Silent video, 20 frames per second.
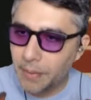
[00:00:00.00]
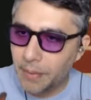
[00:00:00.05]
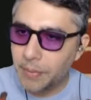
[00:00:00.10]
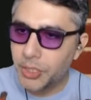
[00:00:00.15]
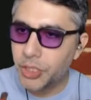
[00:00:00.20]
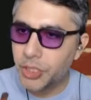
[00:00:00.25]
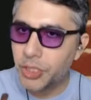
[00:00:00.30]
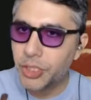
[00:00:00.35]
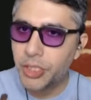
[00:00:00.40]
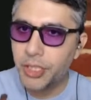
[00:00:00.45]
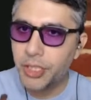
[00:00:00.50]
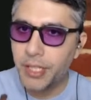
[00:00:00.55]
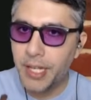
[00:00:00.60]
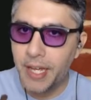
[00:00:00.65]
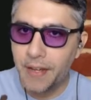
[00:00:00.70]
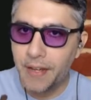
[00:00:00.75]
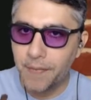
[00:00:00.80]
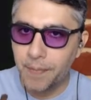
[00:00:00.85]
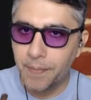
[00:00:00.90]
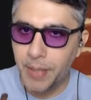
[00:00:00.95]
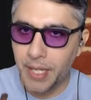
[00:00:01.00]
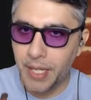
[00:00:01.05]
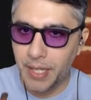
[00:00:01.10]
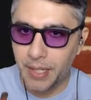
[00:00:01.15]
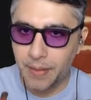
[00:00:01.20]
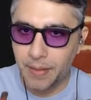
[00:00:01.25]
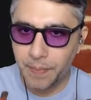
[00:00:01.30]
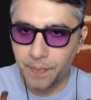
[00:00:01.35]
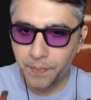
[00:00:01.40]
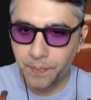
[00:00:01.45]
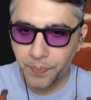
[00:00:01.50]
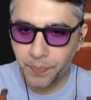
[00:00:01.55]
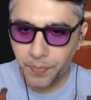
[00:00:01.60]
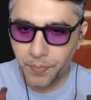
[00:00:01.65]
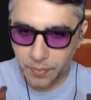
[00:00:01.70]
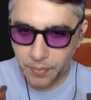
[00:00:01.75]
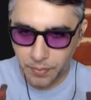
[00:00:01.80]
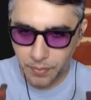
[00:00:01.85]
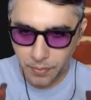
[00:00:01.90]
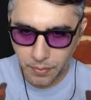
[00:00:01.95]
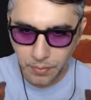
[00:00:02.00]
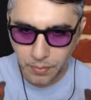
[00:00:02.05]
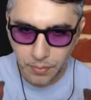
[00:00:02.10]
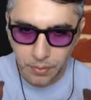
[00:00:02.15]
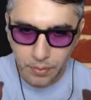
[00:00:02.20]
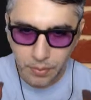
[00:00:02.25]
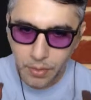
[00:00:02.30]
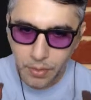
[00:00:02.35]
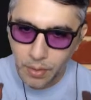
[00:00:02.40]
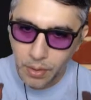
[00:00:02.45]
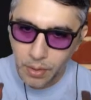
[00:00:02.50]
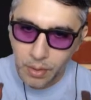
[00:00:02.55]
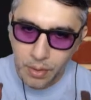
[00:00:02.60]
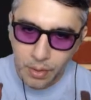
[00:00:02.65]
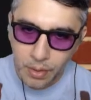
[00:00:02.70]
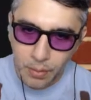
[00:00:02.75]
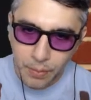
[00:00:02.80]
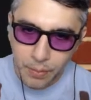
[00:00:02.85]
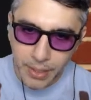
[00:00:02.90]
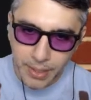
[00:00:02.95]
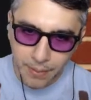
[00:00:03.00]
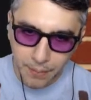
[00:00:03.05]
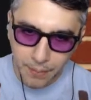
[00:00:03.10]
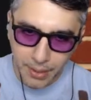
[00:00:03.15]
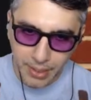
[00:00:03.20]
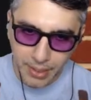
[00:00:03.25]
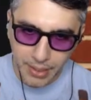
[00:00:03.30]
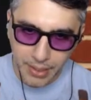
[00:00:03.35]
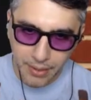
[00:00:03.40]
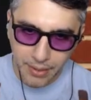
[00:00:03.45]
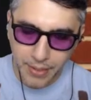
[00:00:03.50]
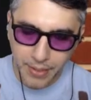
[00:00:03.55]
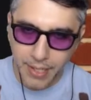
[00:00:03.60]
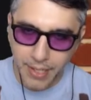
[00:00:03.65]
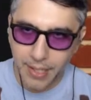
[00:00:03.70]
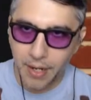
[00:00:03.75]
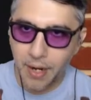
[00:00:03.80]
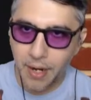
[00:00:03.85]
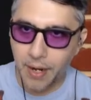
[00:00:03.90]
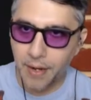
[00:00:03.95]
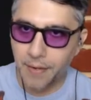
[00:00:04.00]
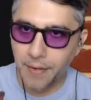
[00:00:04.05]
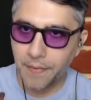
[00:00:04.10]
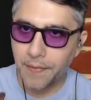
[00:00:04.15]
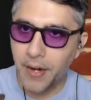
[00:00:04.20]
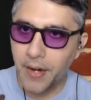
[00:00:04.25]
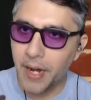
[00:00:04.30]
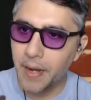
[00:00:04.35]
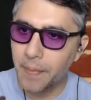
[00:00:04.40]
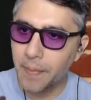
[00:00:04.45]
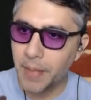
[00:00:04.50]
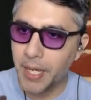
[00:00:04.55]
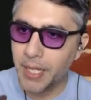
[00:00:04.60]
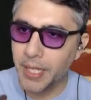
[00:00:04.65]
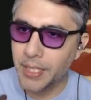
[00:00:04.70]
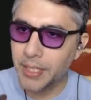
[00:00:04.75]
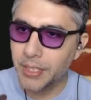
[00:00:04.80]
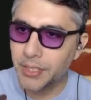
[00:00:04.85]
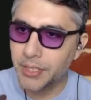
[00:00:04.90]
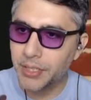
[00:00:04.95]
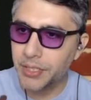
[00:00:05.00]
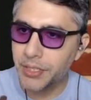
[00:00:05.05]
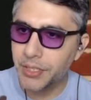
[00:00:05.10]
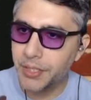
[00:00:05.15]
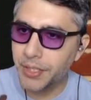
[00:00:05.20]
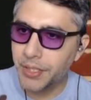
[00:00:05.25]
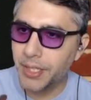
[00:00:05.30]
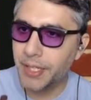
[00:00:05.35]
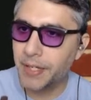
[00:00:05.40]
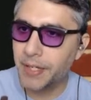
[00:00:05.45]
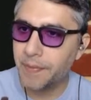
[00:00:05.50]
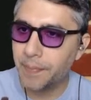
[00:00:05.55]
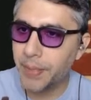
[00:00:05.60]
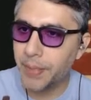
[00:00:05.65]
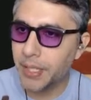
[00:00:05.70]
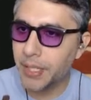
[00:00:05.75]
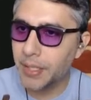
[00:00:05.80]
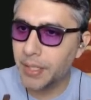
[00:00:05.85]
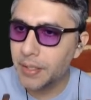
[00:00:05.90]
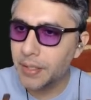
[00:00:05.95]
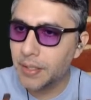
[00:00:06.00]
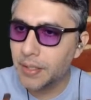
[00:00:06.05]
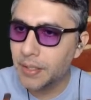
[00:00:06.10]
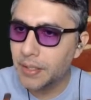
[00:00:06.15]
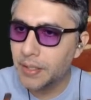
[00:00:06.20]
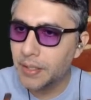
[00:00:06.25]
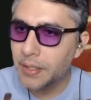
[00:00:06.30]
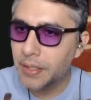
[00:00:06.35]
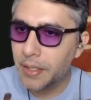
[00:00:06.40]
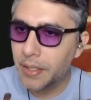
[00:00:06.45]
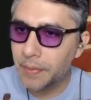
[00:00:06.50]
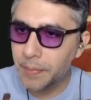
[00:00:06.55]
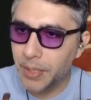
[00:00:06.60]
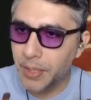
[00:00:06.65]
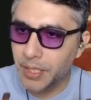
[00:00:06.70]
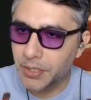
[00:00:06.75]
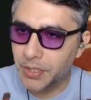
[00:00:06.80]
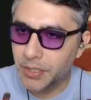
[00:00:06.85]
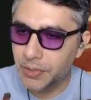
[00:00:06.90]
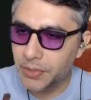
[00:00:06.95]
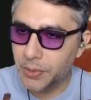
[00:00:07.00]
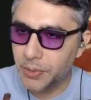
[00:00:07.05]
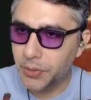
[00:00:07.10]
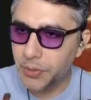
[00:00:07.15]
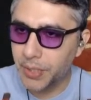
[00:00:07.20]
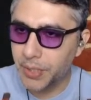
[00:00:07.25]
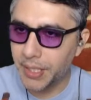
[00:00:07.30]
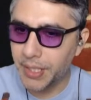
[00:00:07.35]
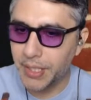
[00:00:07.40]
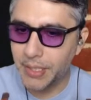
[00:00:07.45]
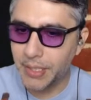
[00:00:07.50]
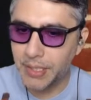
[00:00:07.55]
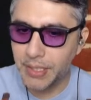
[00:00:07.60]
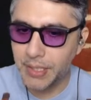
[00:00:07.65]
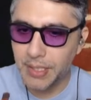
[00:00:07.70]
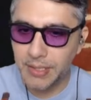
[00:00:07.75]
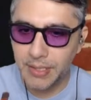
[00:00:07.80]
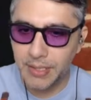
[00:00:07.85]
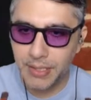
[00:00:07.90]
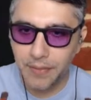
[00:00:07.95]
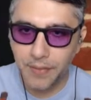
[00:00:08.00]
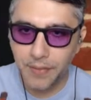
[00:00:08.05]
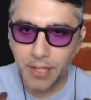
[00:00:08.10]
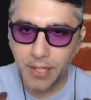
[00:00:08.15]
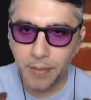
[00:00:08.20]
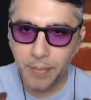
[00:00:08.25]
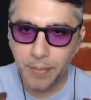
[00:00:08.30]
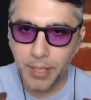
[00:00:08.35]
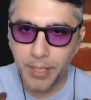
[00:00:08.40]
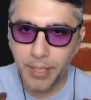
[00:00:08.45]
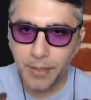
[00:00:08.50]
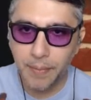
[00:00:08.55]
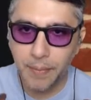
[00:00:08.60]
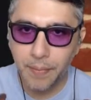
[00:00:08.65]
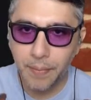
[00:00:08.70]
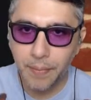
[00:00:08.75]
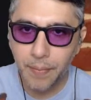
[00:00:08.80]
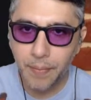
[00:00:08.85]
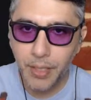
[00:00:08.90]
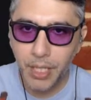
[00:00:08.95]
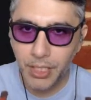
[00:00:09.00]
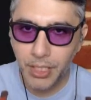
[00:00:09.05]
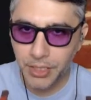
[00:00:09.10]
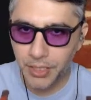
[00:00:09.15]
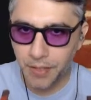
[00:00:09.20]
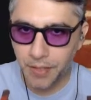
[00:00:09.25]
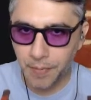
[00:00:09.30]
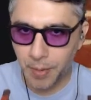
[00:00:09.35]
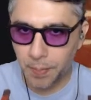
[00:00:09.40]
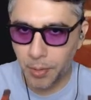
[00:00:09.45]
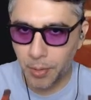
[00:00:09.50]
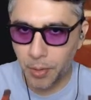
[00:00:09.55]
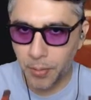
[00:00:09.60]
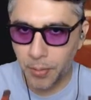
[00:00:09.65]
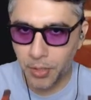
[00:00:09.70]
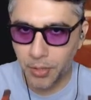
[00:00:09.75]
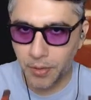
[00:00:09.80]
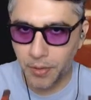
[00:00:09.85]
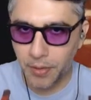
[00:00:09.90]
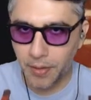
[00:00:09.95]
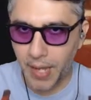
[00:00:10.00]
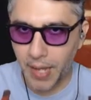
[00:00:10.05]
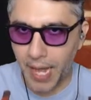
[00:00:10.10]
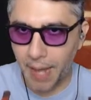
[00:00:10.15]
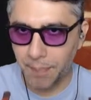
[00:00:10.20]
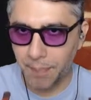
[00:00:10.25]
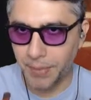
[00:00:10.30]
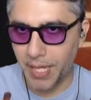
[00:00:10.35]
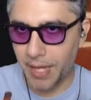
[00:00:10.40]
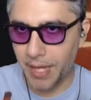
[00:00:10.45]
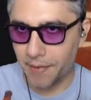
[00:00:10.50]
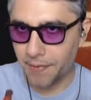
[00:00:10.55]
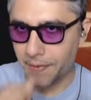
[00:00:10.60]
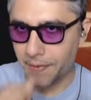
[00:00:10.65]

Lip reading: should have been when we create our environment, it should have been, because since we're doing this in development, it should have been Pomodoro app dev.